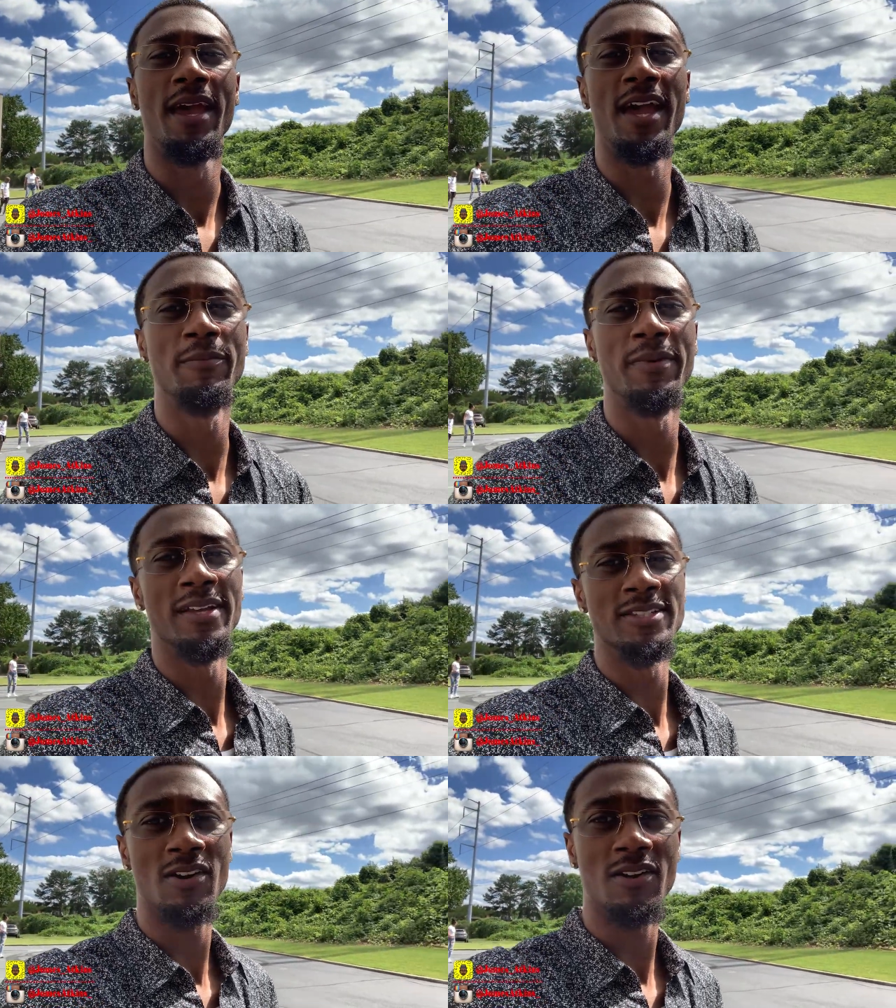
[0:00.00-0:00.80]
Hey
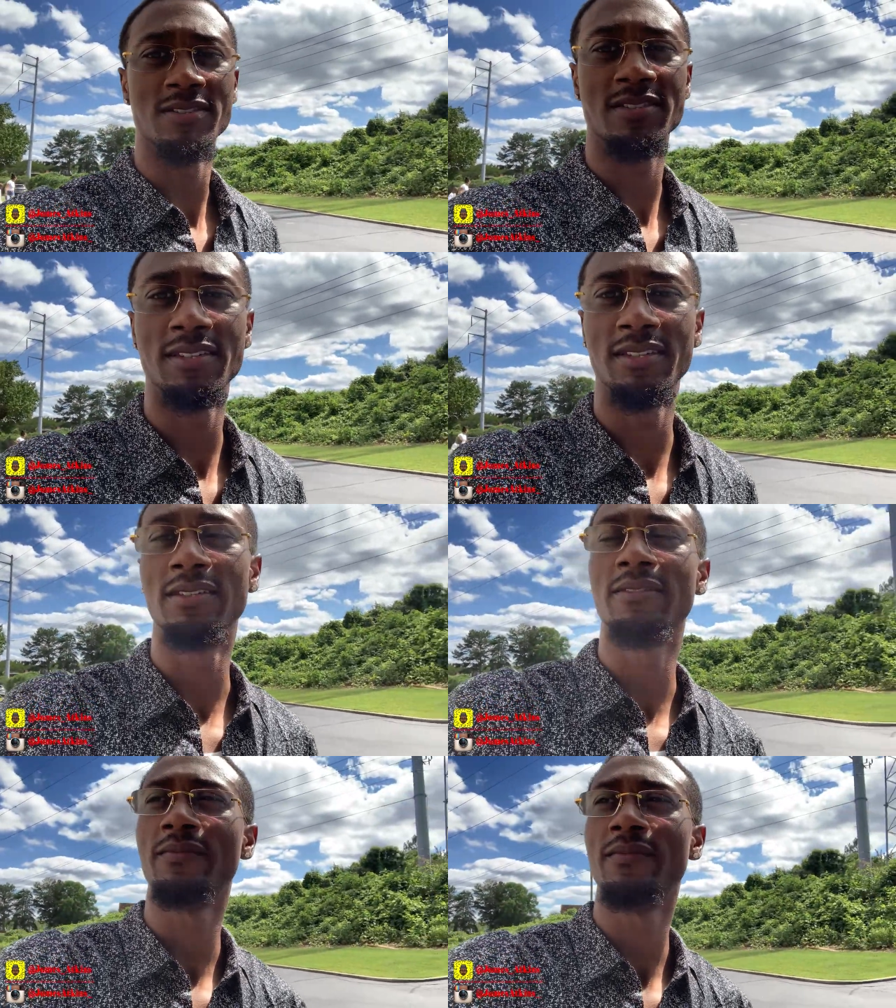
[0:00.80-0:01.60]
man, y'all can see
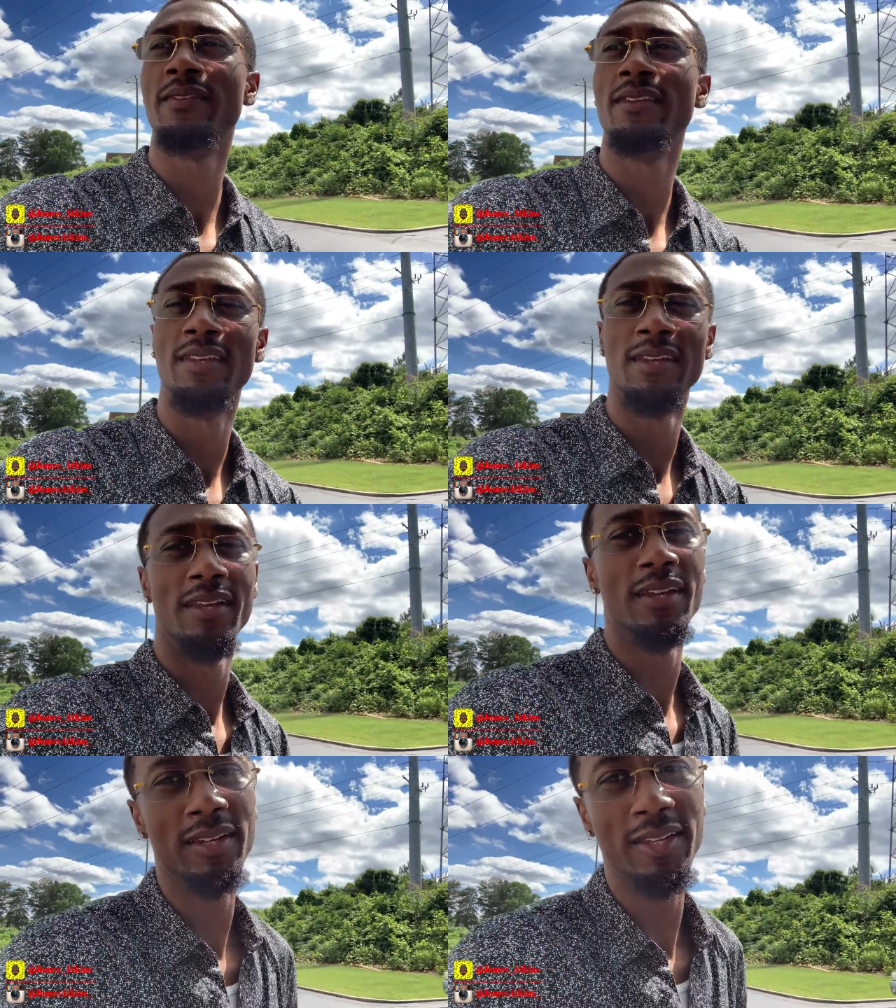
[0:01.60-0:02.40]

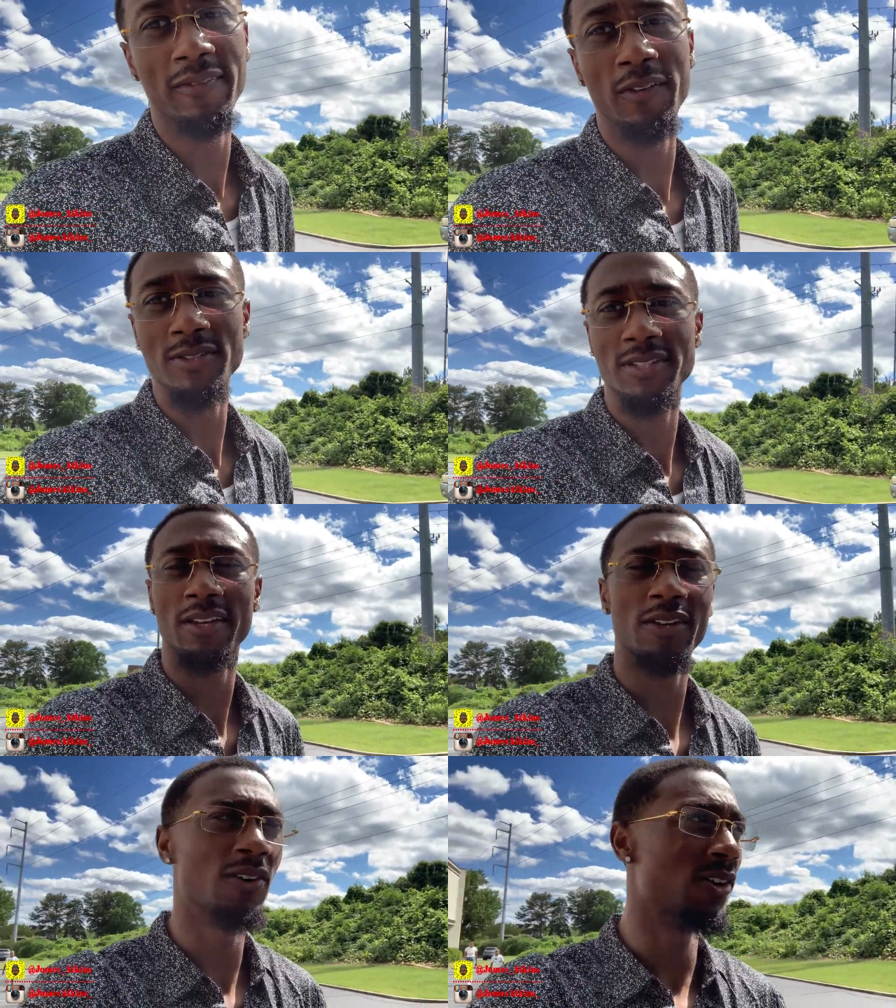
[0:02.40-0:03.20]
these folks out
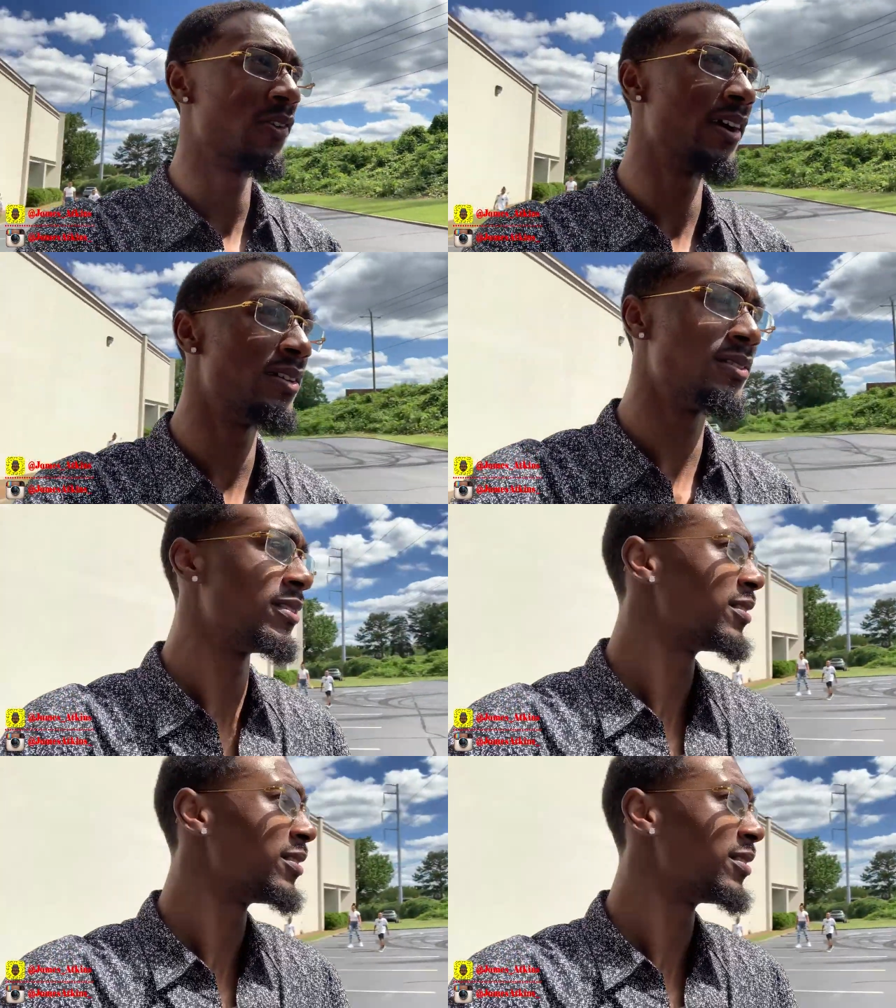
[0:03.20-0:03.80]
here going crazy.